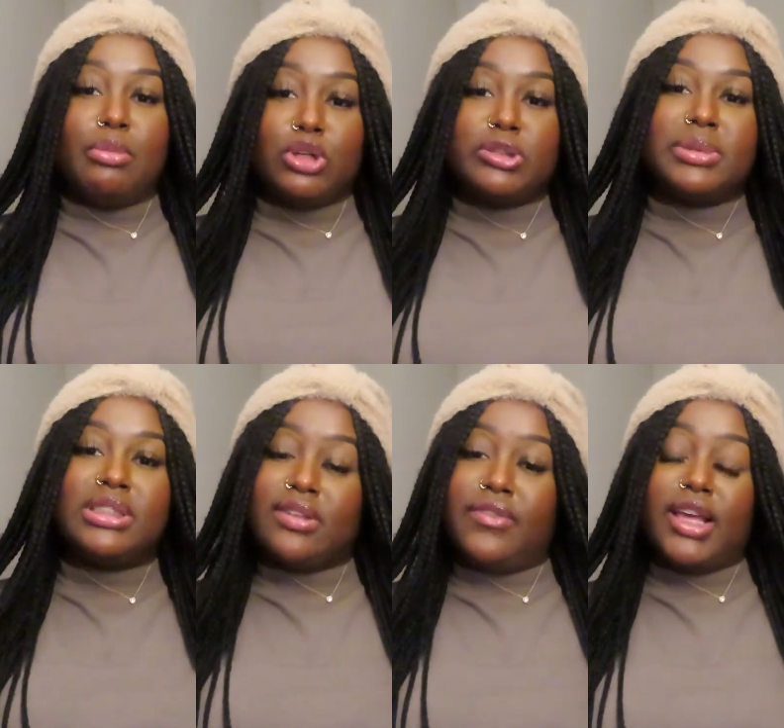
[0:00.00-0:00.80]
more
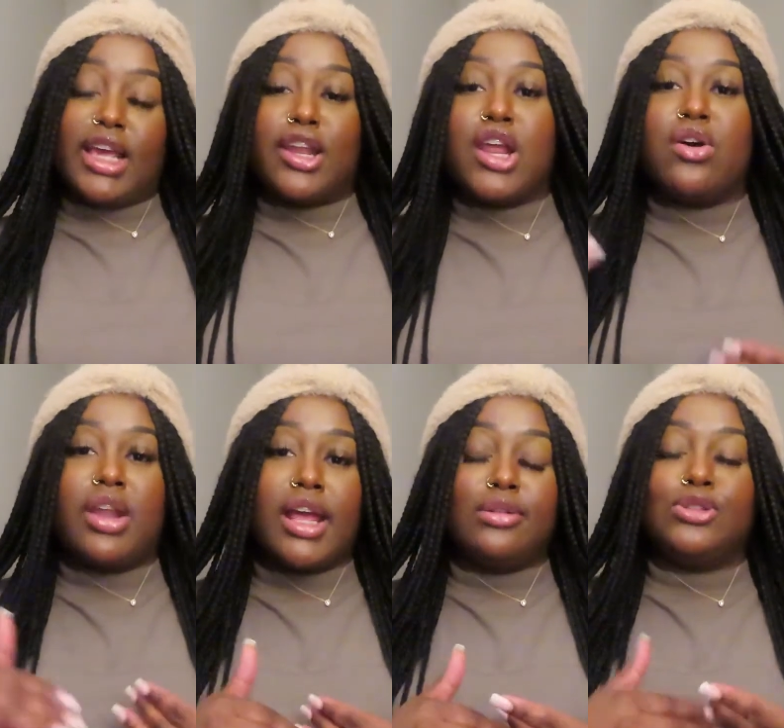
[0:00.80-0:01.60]
specific and narrow
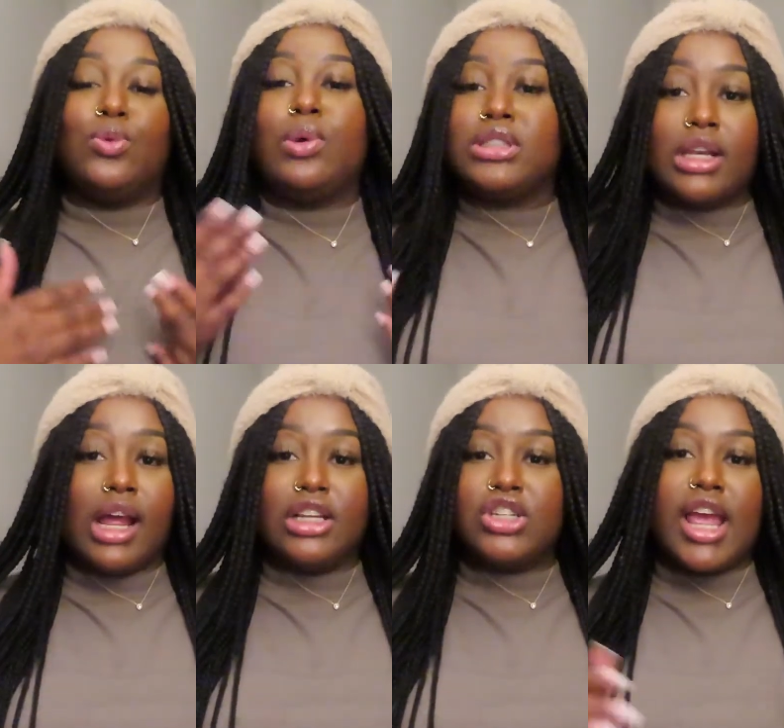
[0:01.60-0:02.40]
down to which
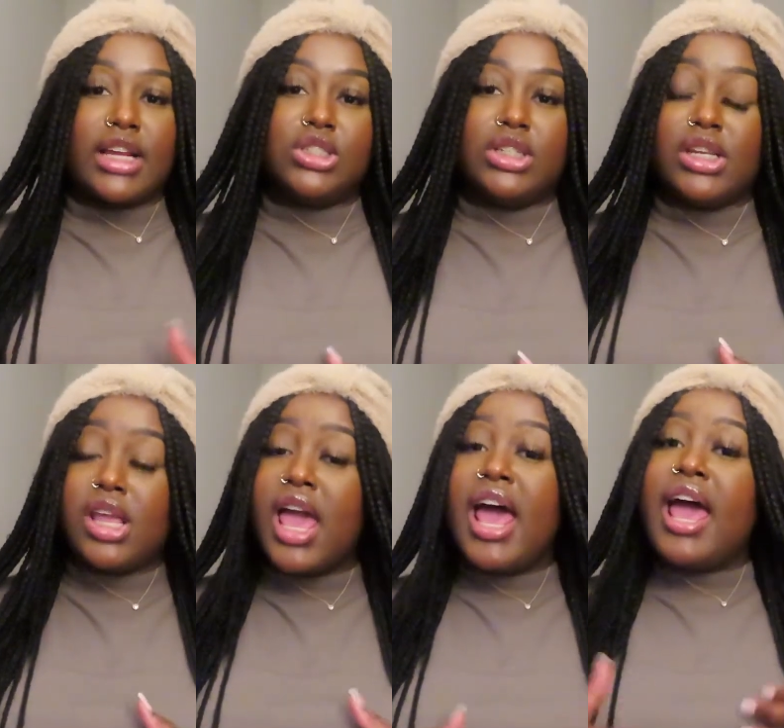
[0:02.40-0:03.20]
clients you're actually
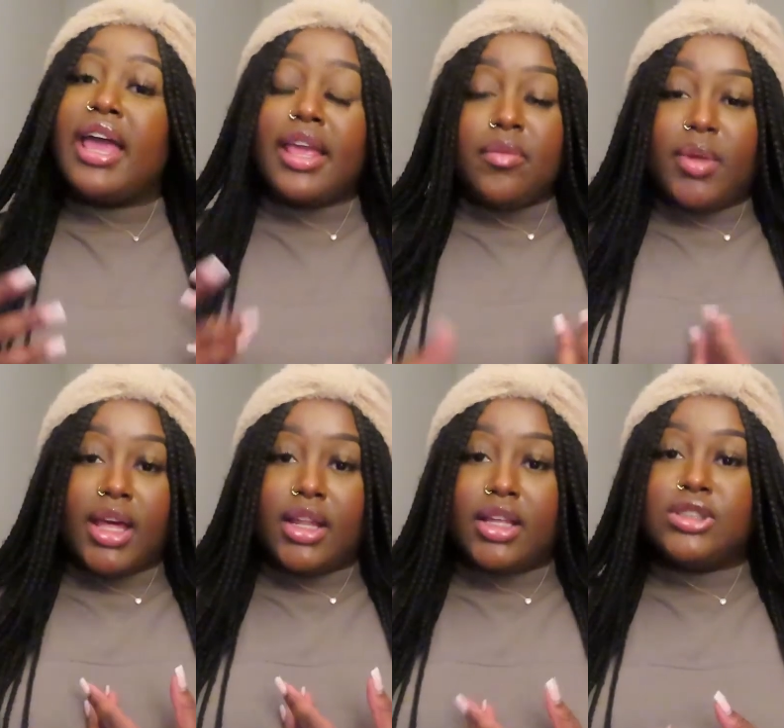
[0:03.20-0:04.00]

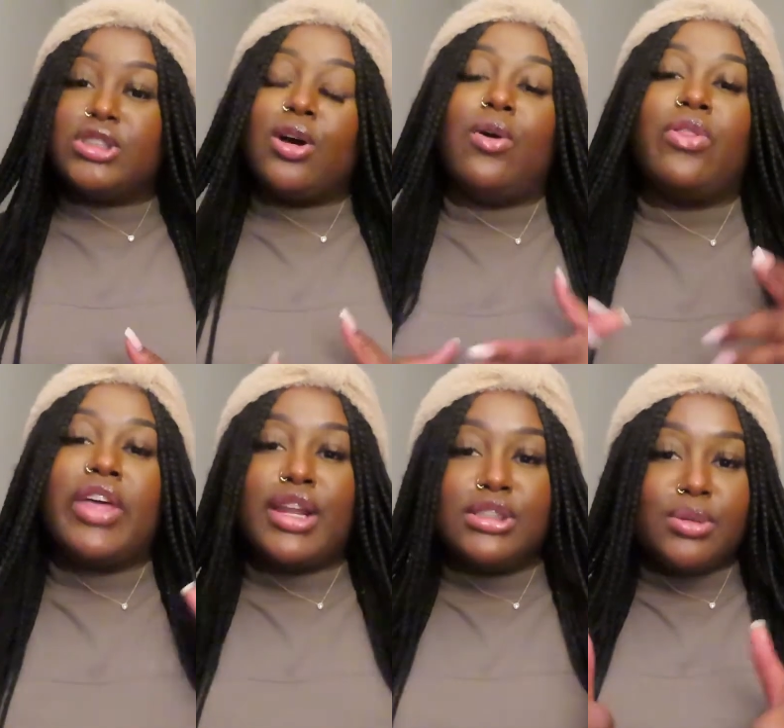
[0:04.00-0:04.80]
emailing. So
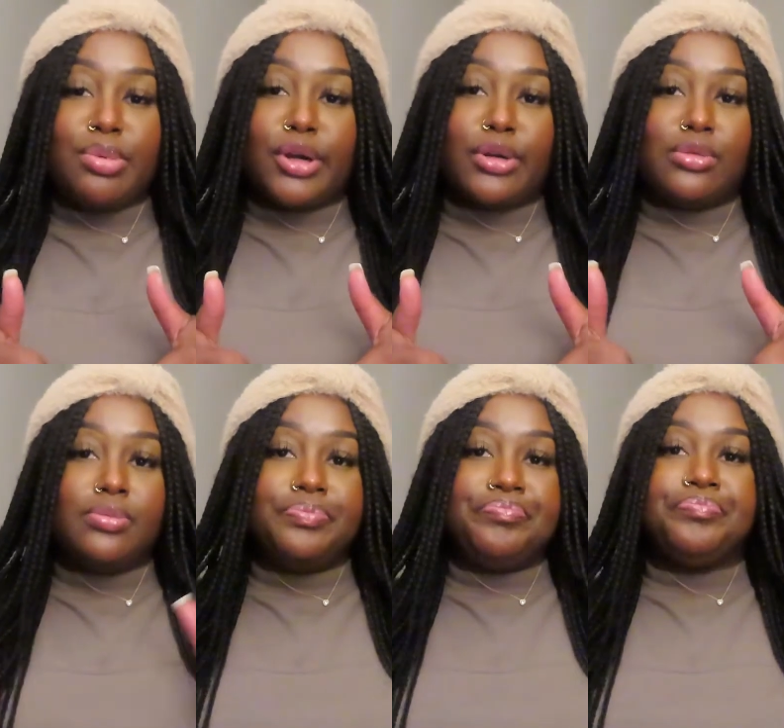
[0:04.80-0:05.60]
that is a
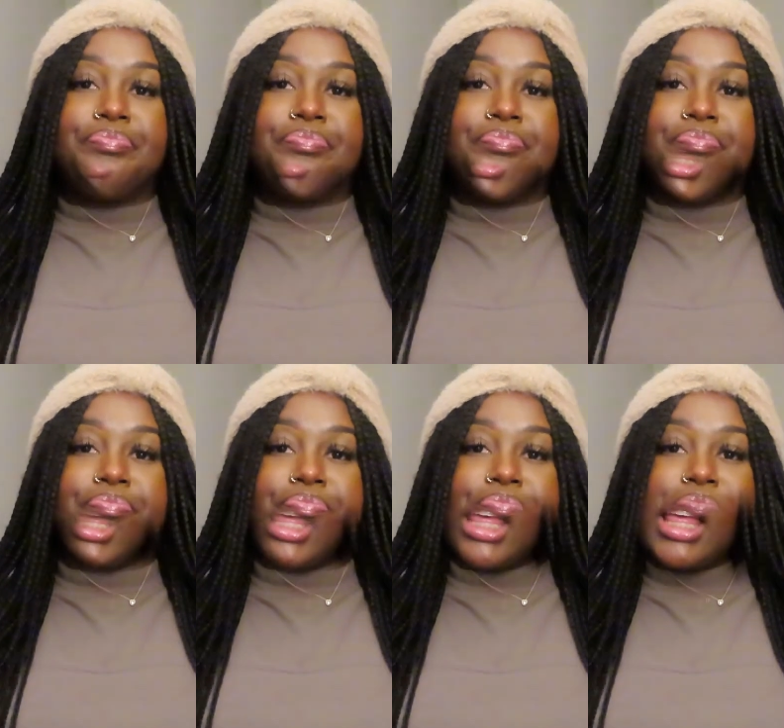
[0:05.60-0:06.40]
pro.
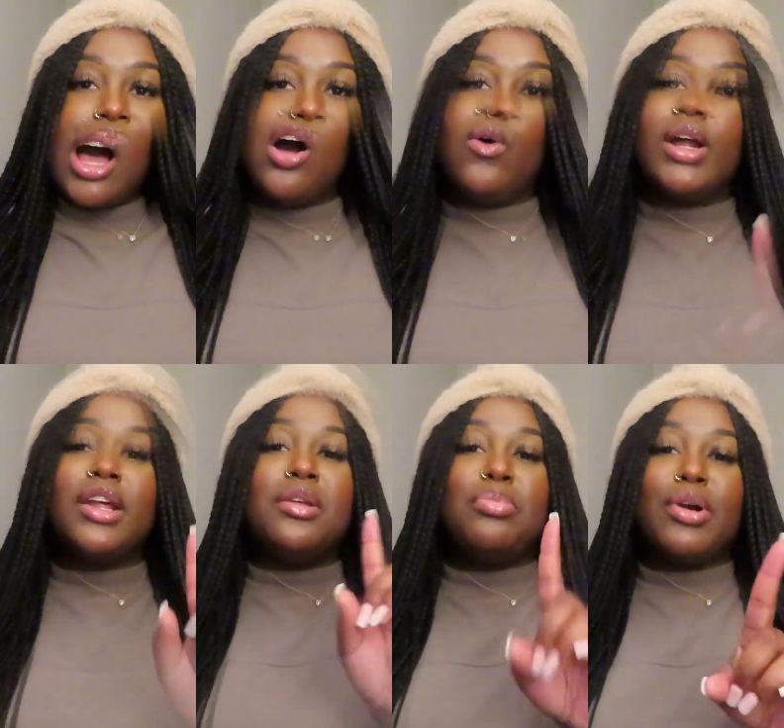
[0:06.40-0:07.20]
Oh,
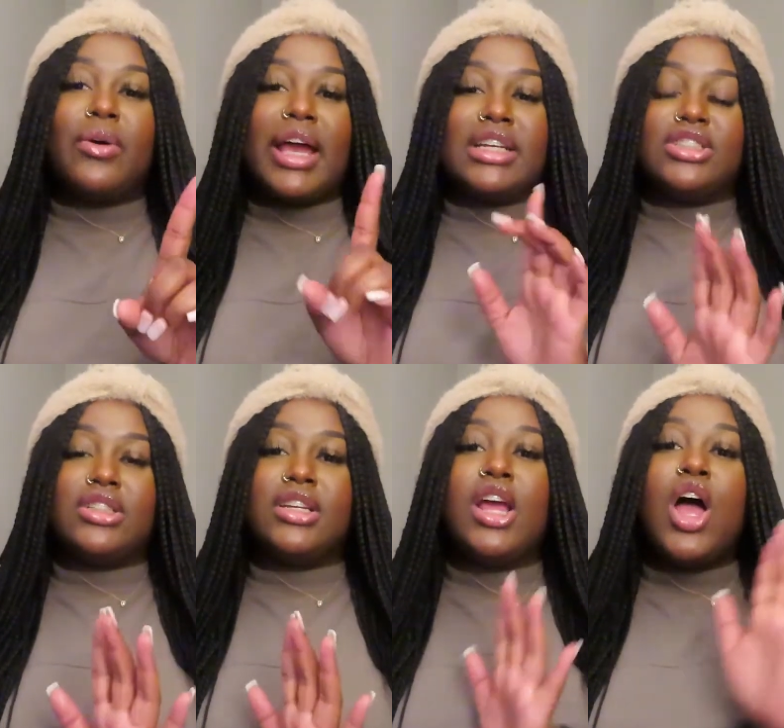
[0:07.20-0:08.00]
another pro
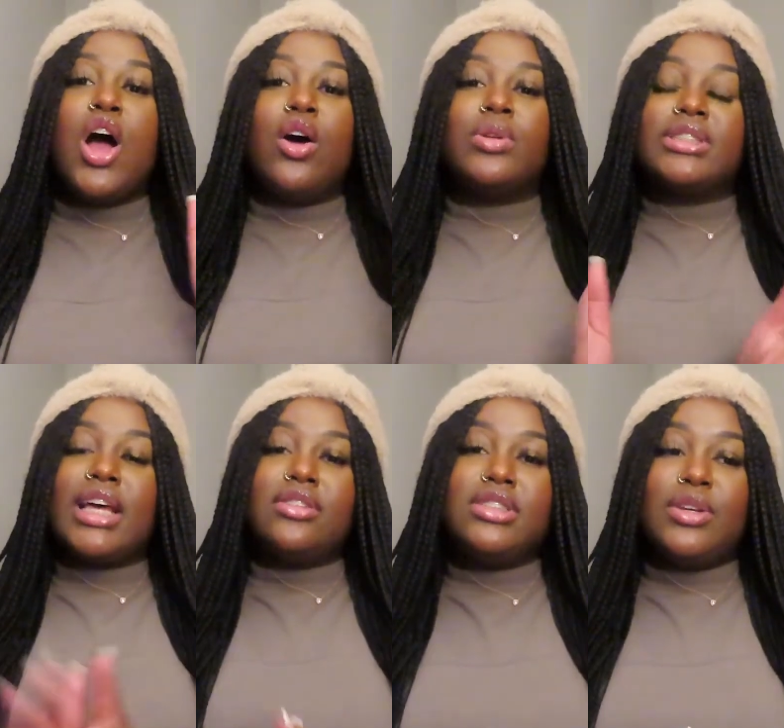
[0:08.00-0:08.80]
actually, what
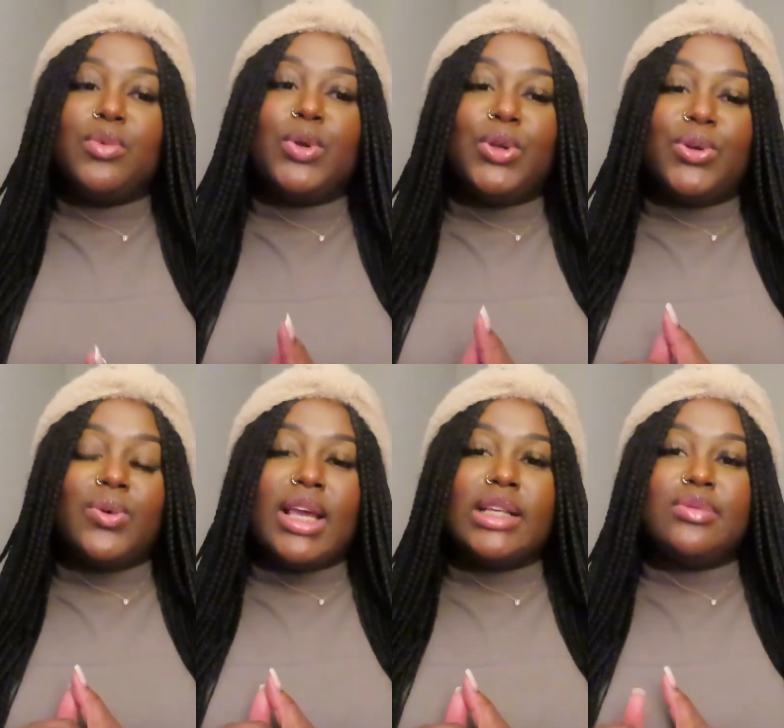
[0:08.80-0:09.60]
Styleseat will do
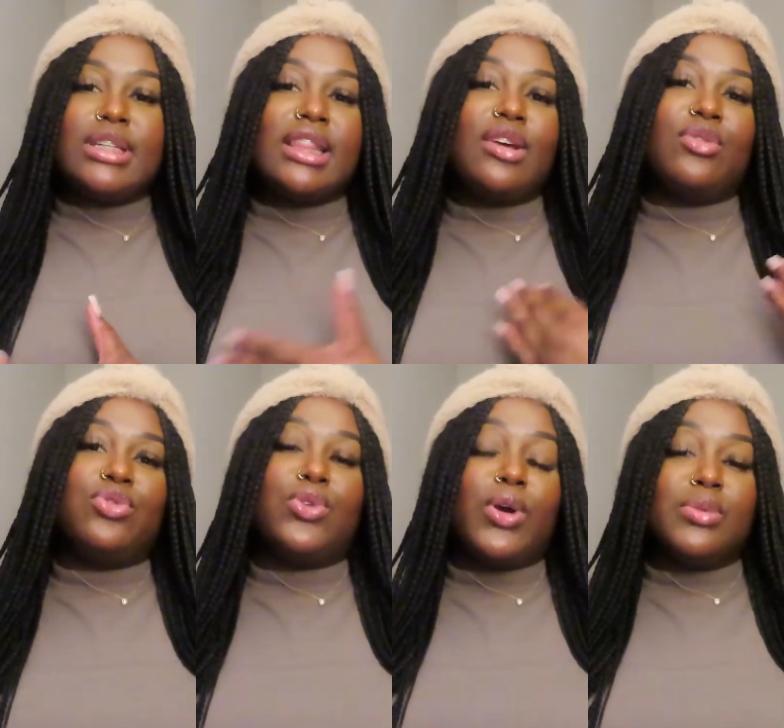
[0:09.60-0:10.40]
is, because
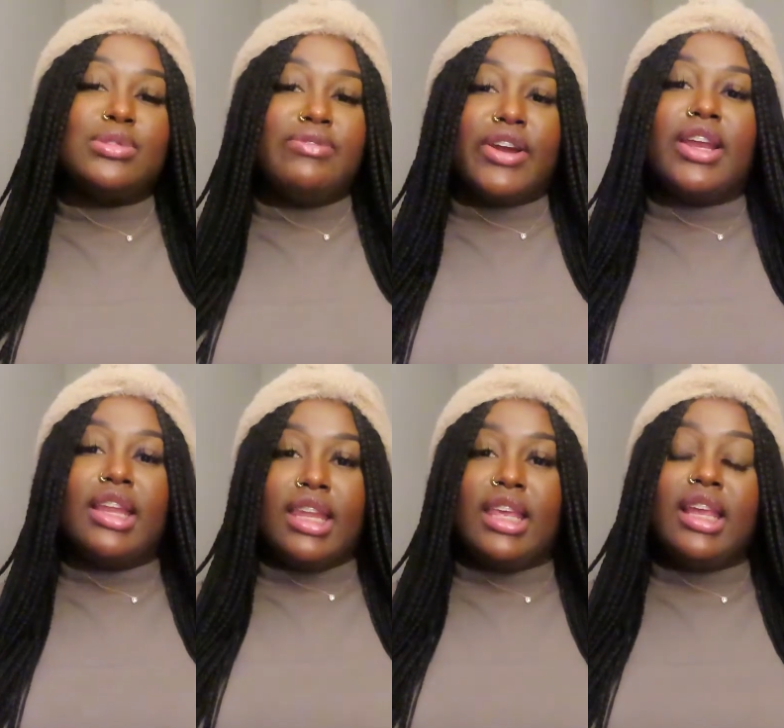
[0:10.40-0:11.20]
I thought it was very
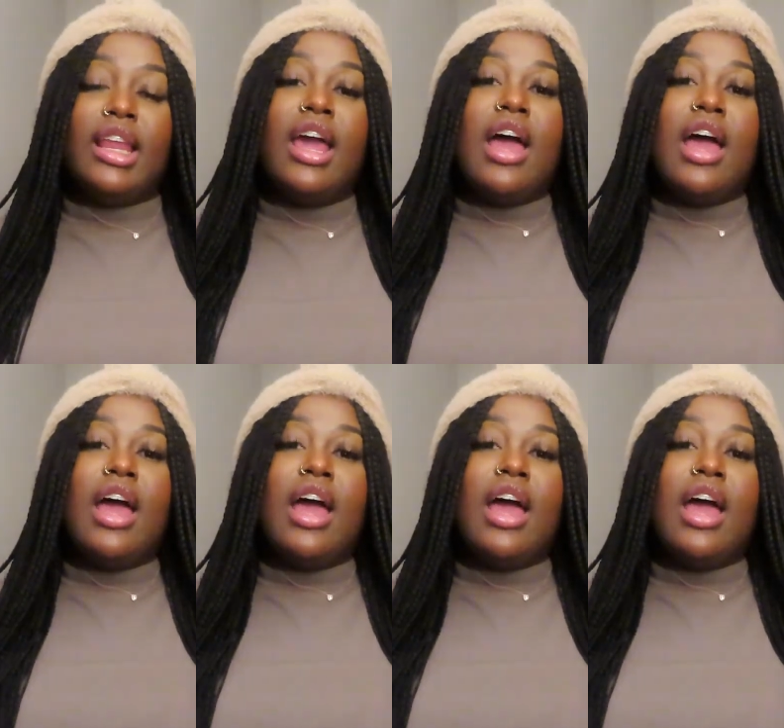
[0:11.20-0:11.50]
neat,